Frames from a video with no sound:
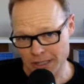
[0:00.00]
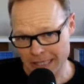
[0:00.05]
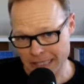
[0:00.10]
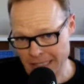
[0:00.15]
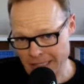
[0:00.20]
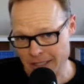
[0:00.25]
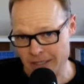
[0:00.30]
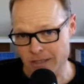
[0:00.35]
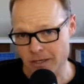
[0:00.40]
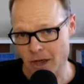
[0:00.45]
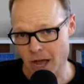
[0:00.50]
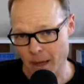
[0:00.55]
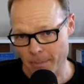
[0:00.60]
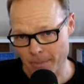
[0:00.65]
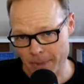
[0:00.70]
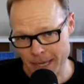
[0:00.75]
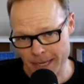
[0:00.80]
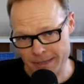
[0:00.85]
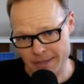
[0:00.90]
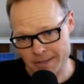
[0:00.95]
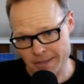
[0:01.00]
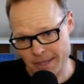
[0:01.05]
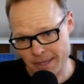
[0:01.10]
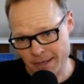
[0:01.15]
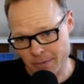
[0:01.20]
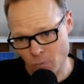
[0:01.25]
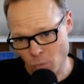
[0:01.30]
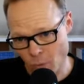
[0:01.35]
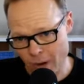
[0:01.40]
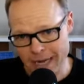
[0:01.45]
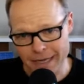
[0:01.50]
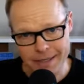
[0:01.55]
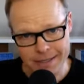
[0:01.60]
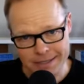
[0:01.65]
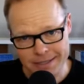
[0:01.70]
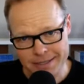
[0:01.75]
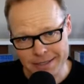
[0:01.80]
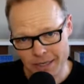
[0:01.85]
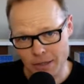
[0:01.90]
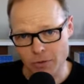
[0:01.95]
ESOP as a way to
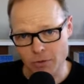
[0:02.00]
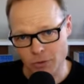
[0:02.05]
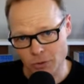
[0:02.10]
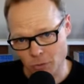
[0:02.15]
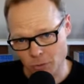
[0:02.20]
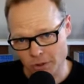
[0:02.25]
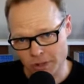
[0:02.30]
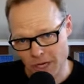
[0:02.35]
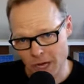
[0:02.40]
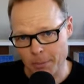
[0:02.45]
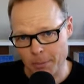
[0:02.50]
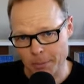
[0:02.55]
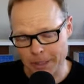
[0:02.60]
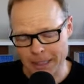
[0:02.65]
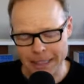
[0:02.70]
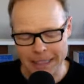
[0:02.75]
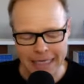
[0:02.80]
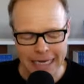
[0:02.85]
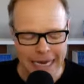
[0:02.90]
sell your company.